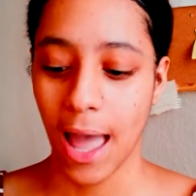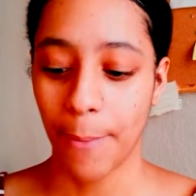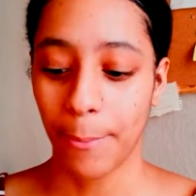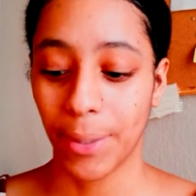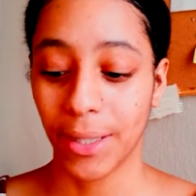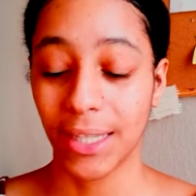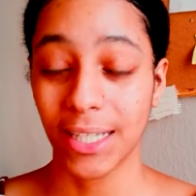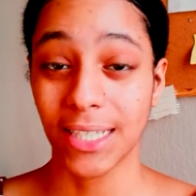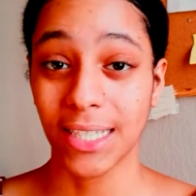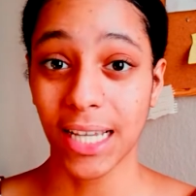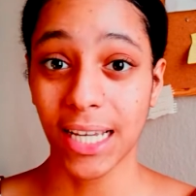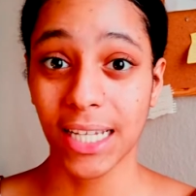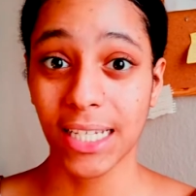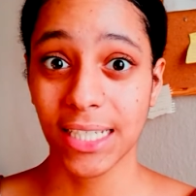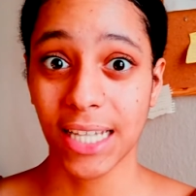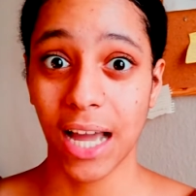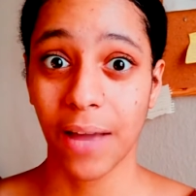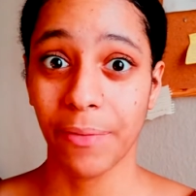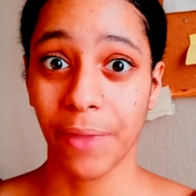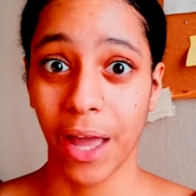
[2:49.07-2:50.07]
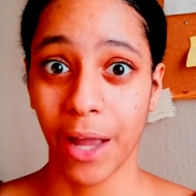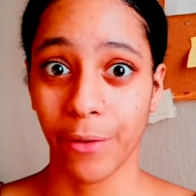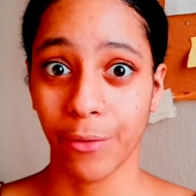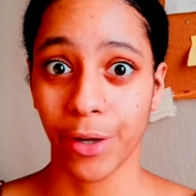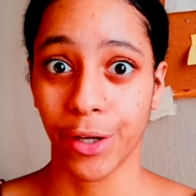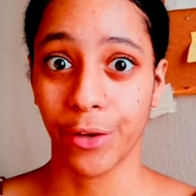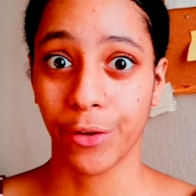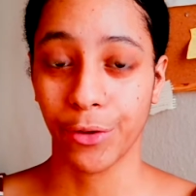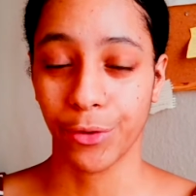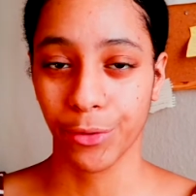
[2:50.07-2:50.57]
But the second time that I
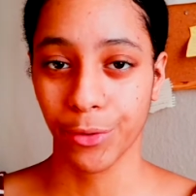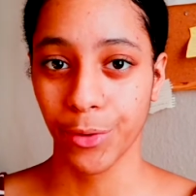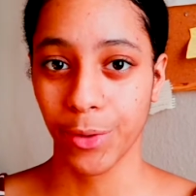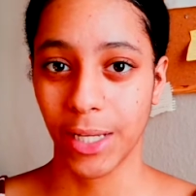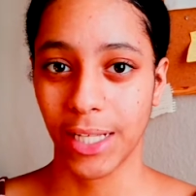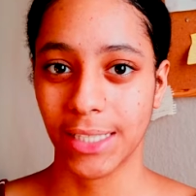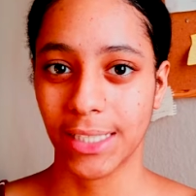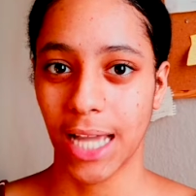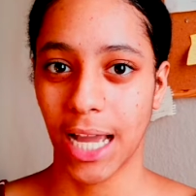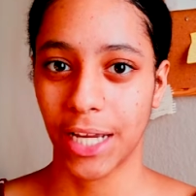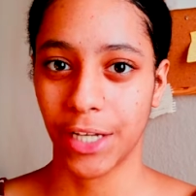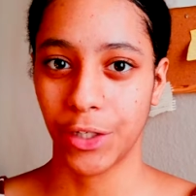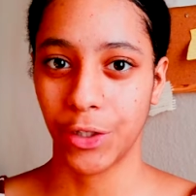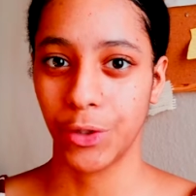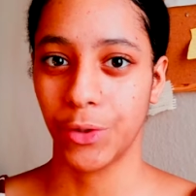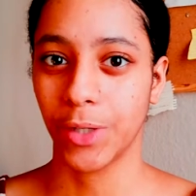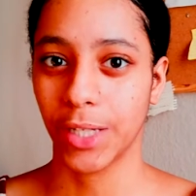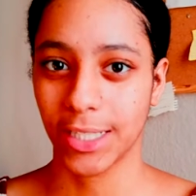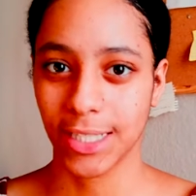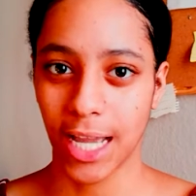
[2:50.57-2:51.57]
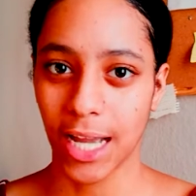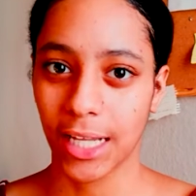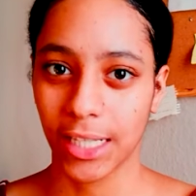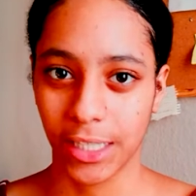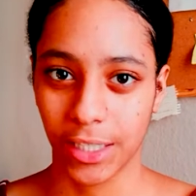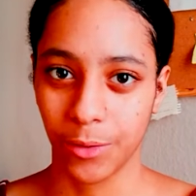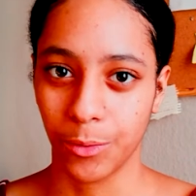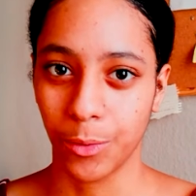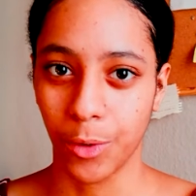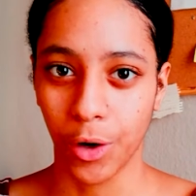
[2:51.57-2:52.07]
read through it, I knew
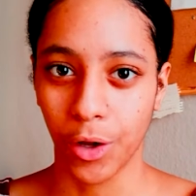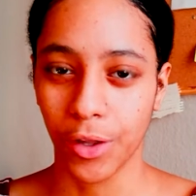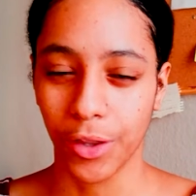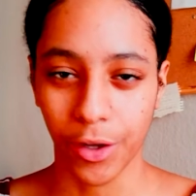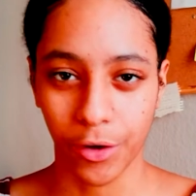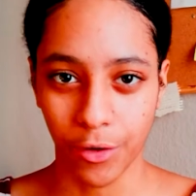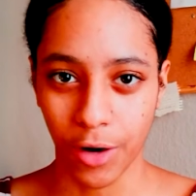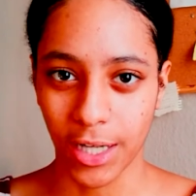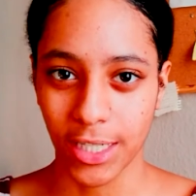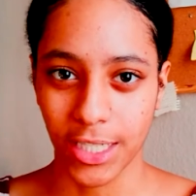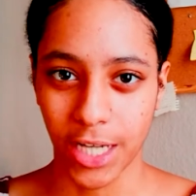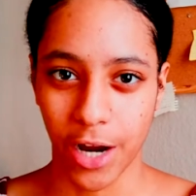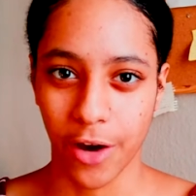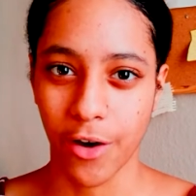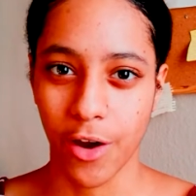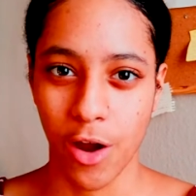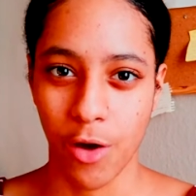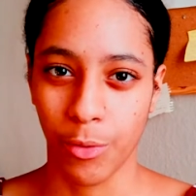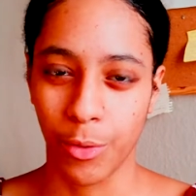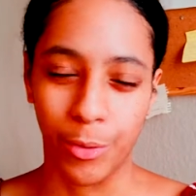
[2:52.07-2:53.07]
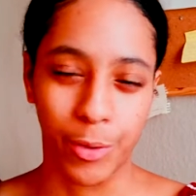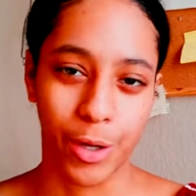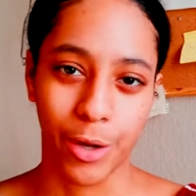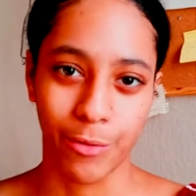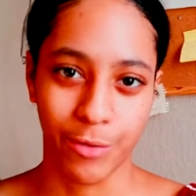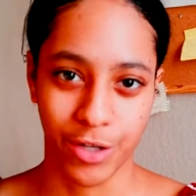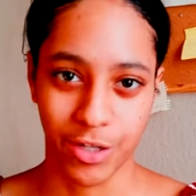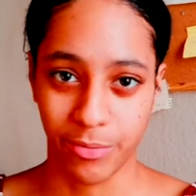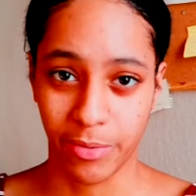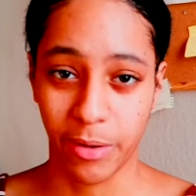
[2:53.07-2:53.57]
exactly what the criteria we were
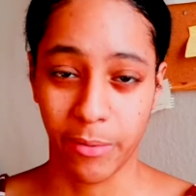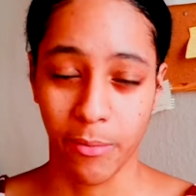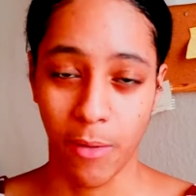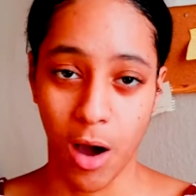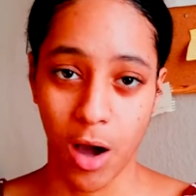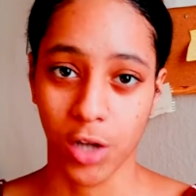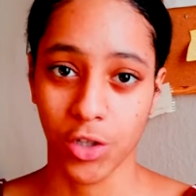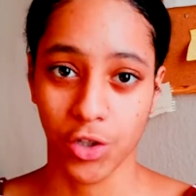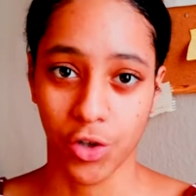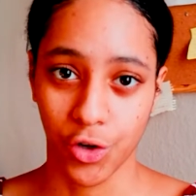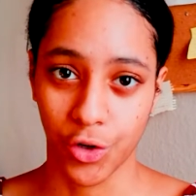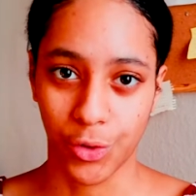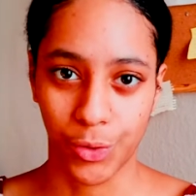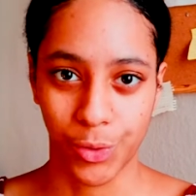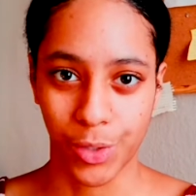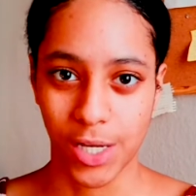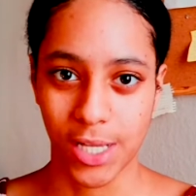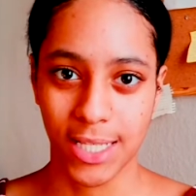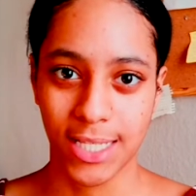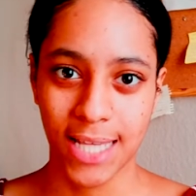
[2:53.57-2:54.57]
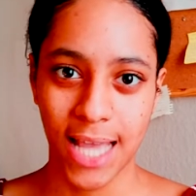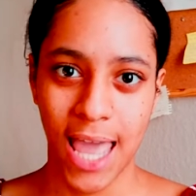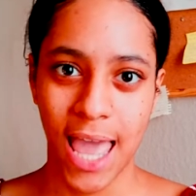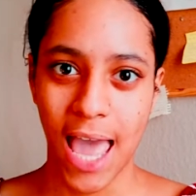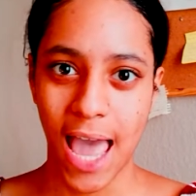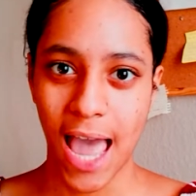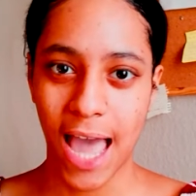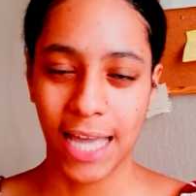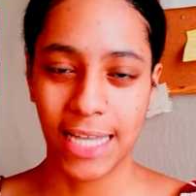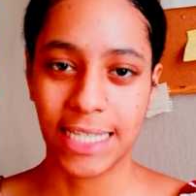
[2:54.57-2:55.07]
going to be marked on was,
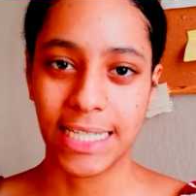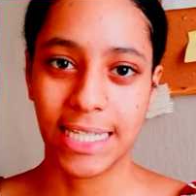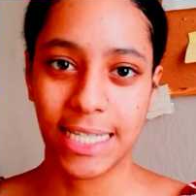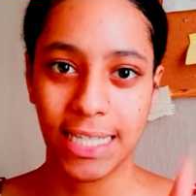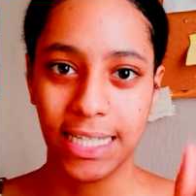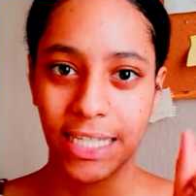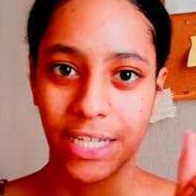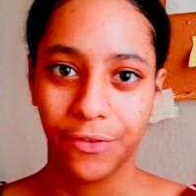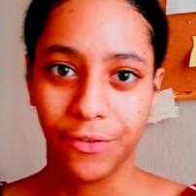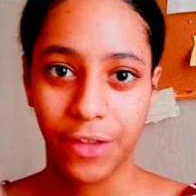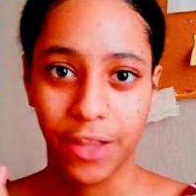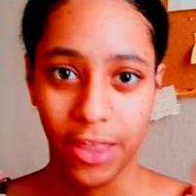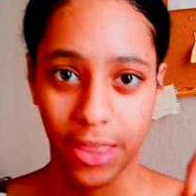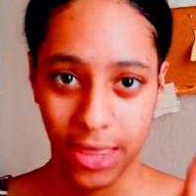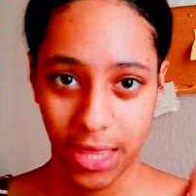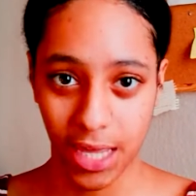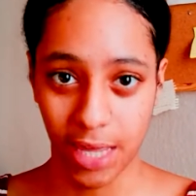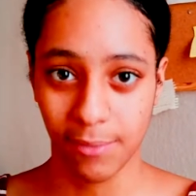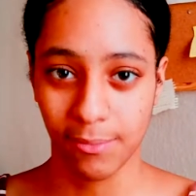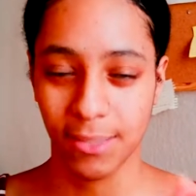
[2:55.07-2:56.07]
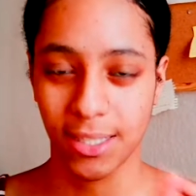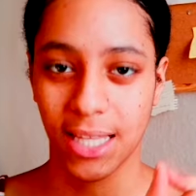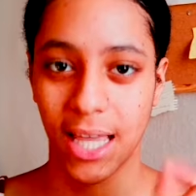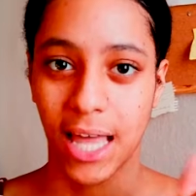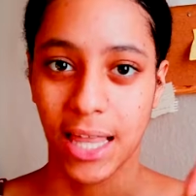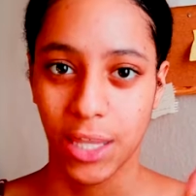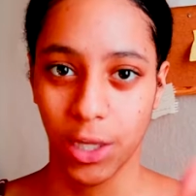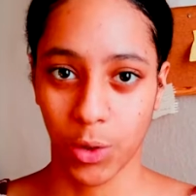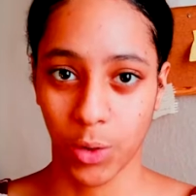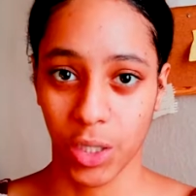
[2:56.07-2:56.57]
and the different themes
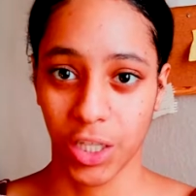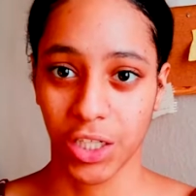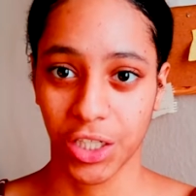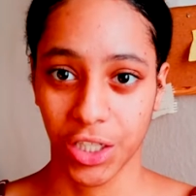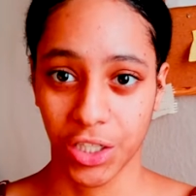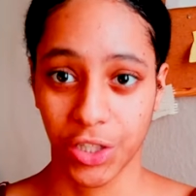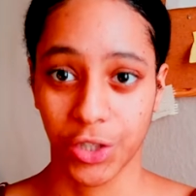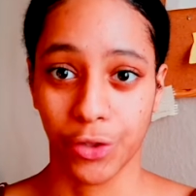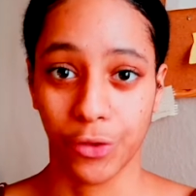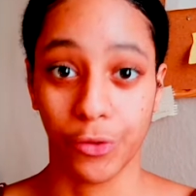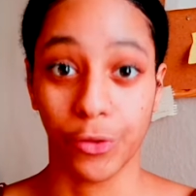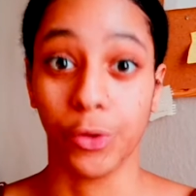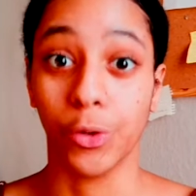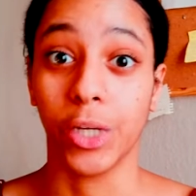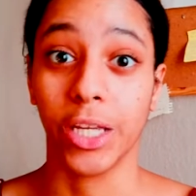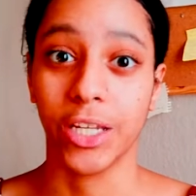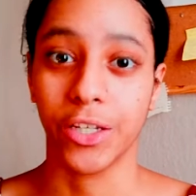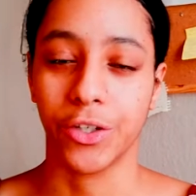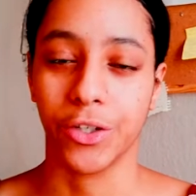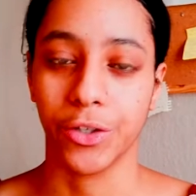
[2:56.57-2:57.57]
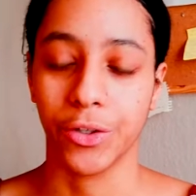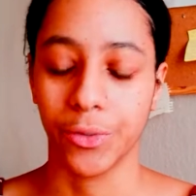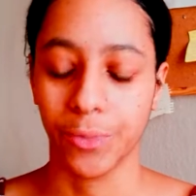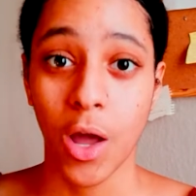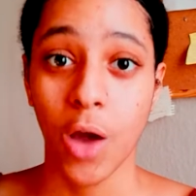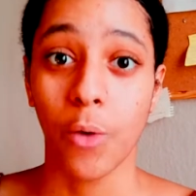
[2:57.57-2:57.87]
that the questions could fall into.